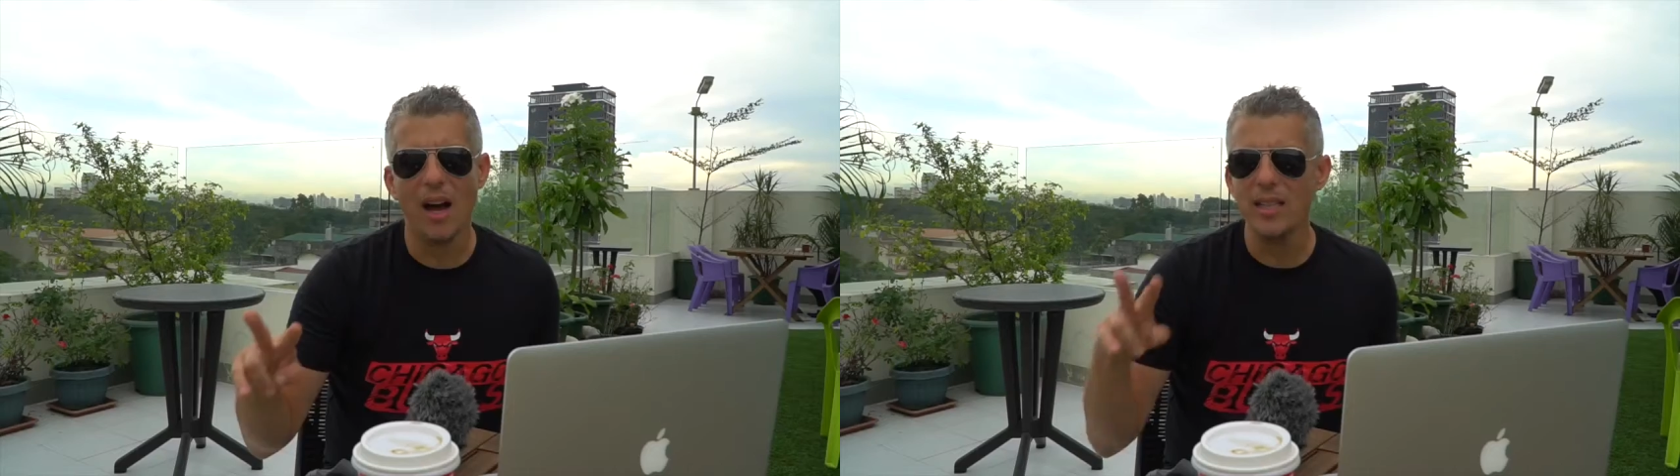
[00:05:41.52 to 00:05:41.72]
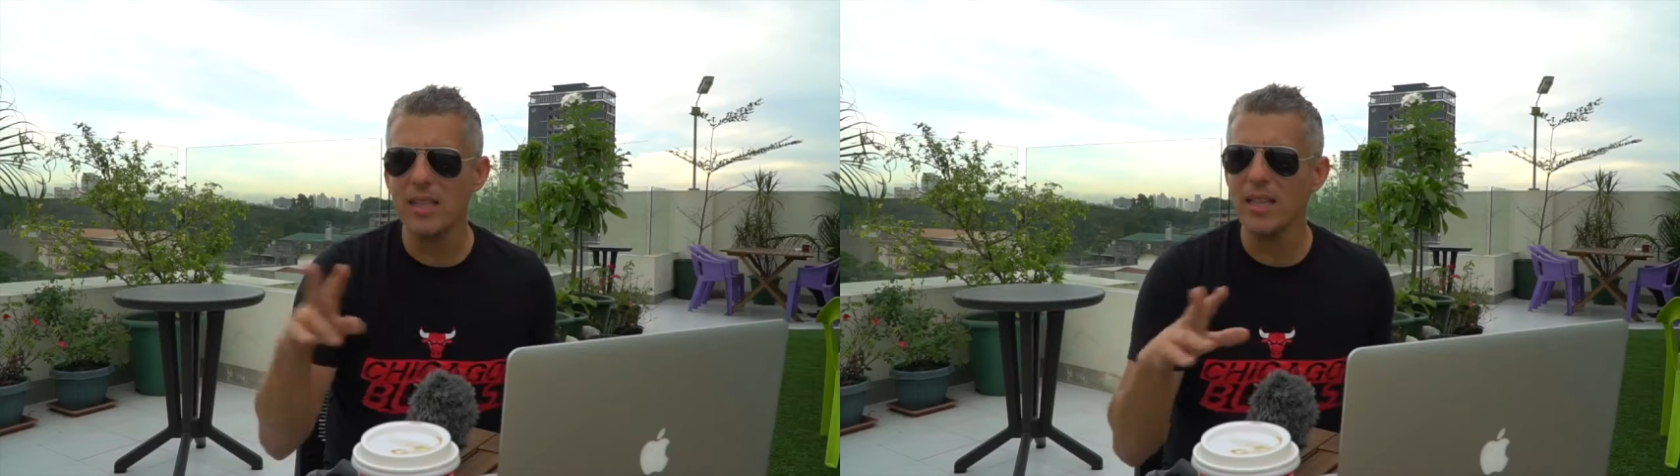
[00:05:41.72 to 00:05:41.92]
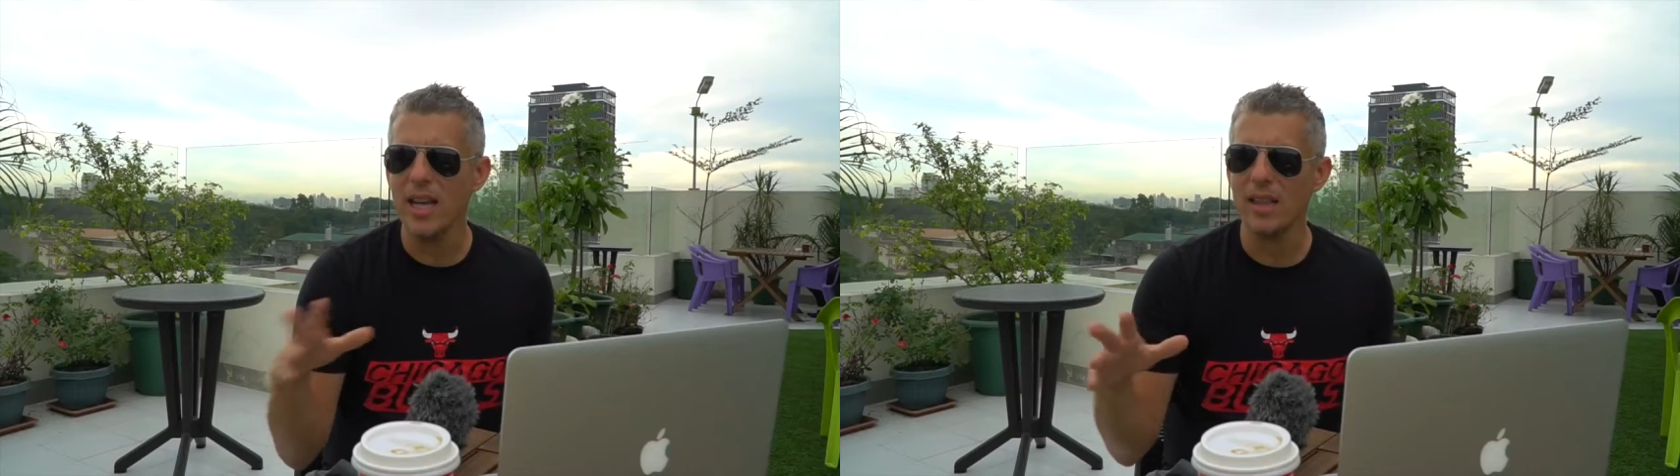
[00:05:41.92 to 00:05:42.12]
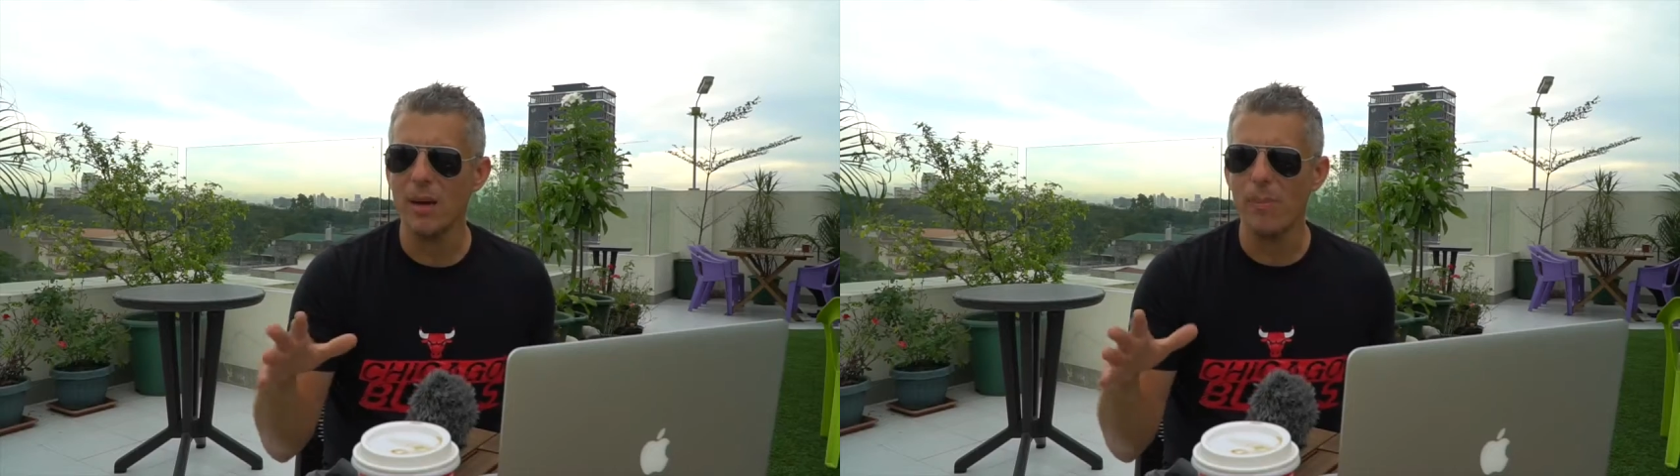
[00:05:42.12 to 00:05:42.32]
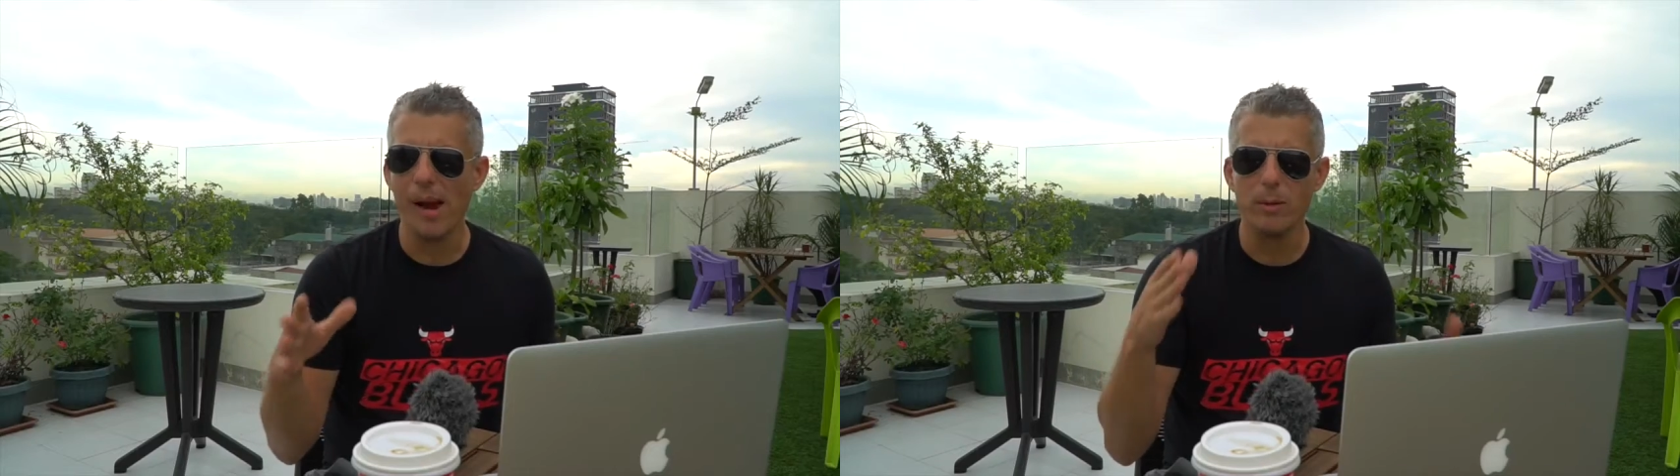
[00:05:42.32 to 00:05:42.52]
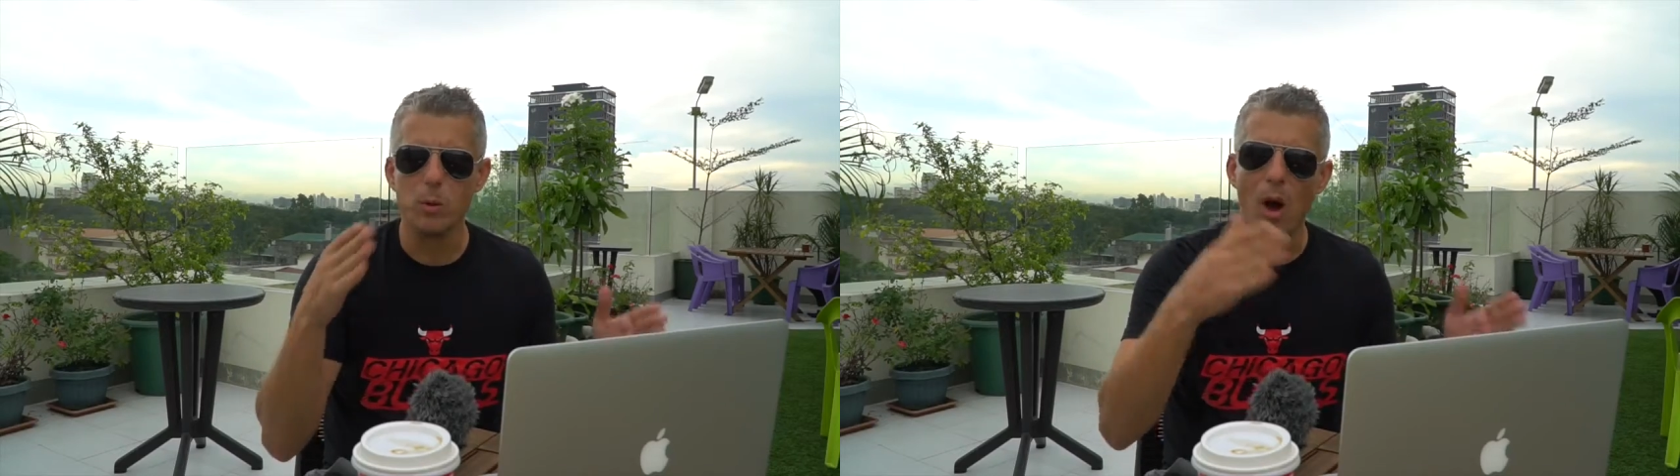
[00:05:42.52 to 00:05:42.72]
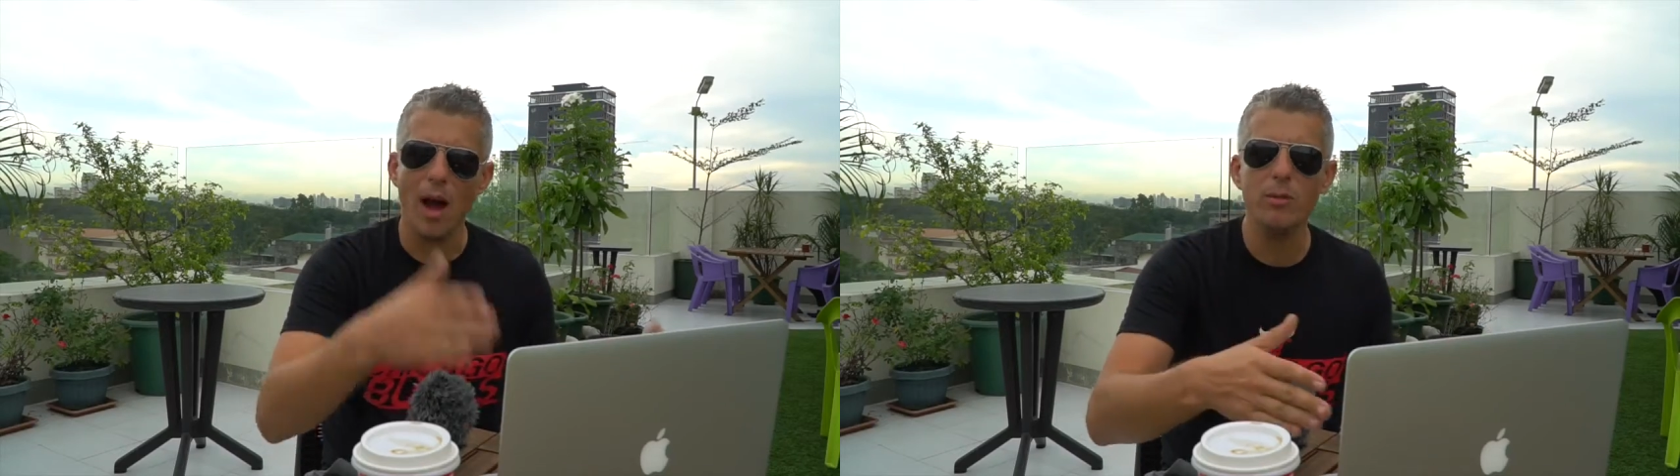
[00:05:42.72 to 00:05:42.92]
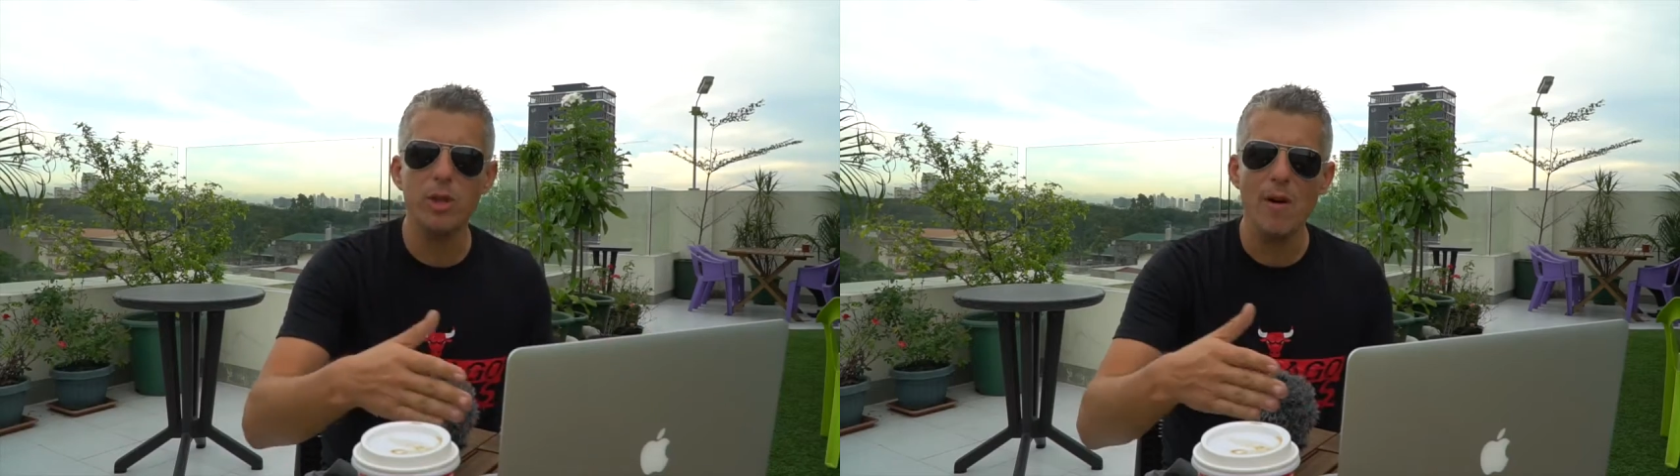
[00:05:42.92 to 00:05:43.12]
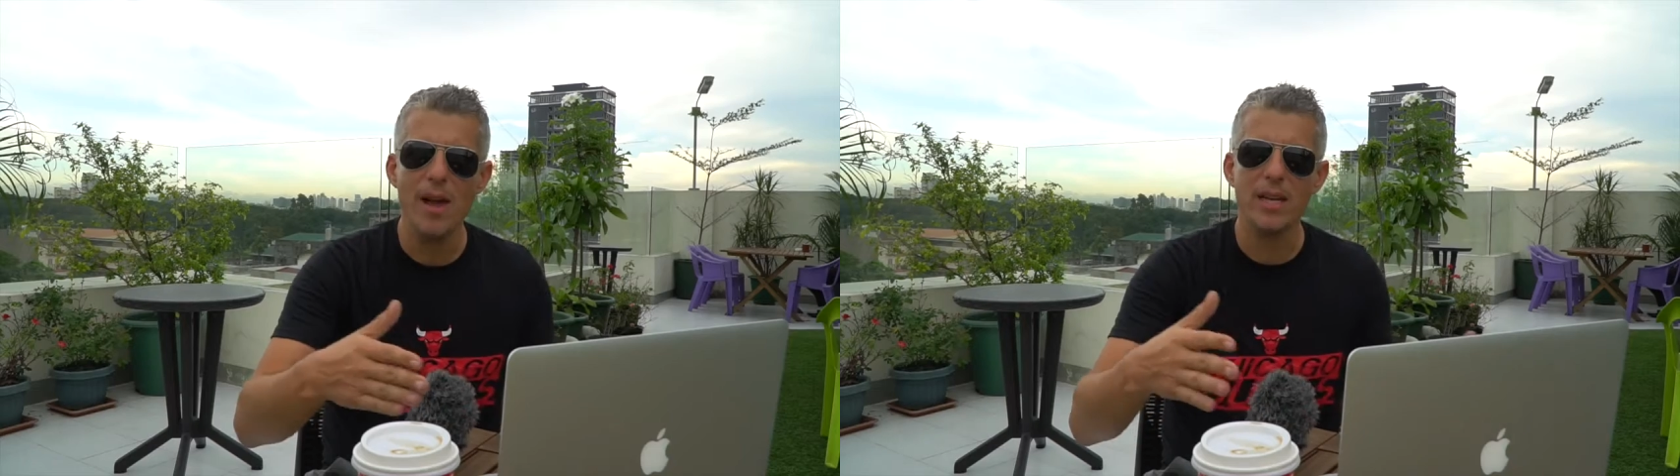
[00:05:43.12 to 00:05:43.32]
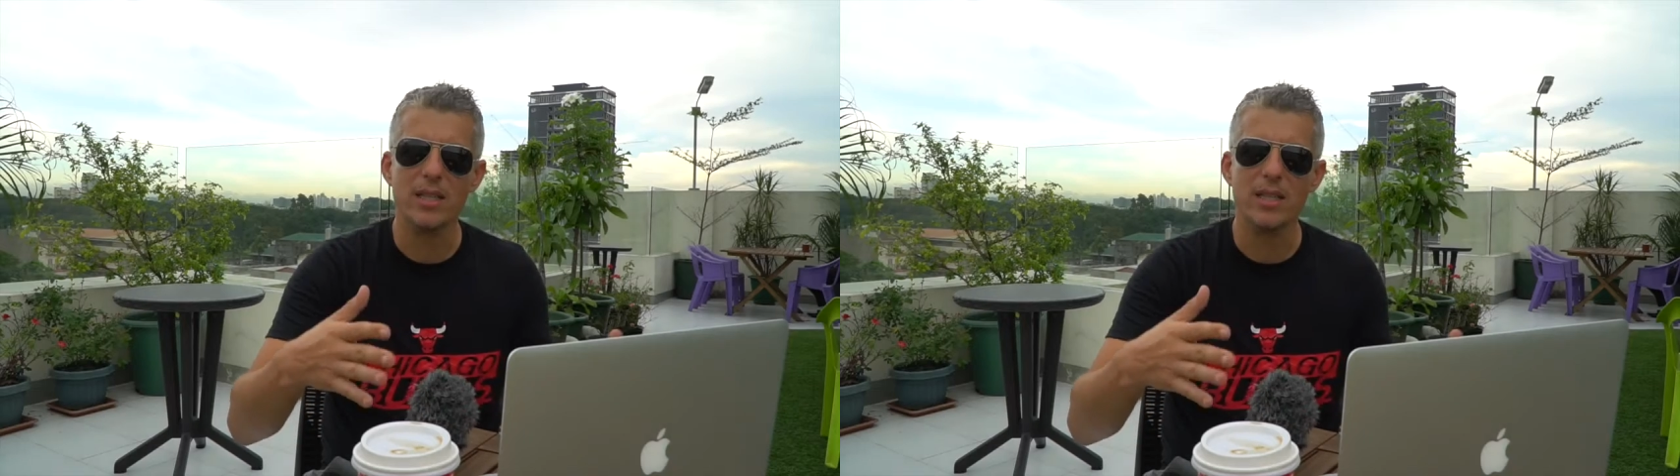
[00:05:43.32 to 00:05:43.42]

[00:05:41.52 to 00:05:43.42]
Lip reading: I just think that perhaps what I'm doing